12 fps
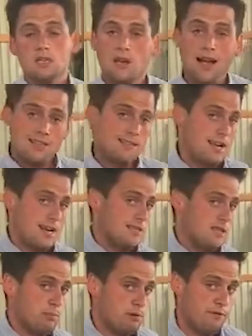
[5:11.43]
So as that
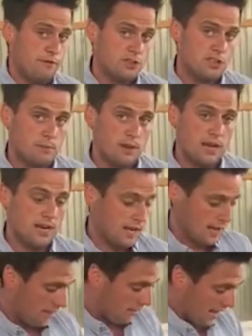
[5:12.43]
is the footer plate,
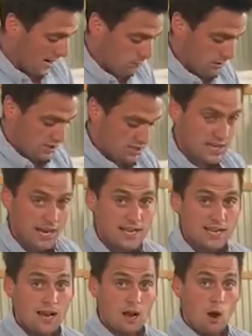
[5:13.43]
that will sit
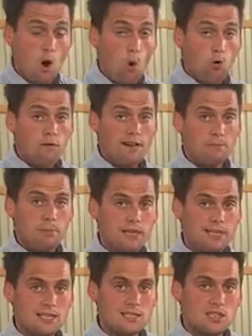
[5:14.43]
already
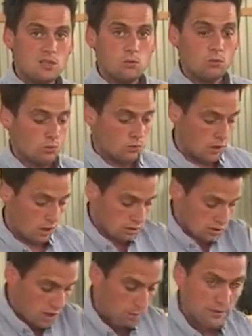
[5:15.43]
built into the wall
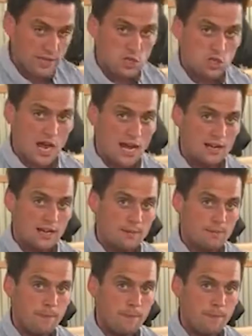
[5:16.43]
on top of this channeling,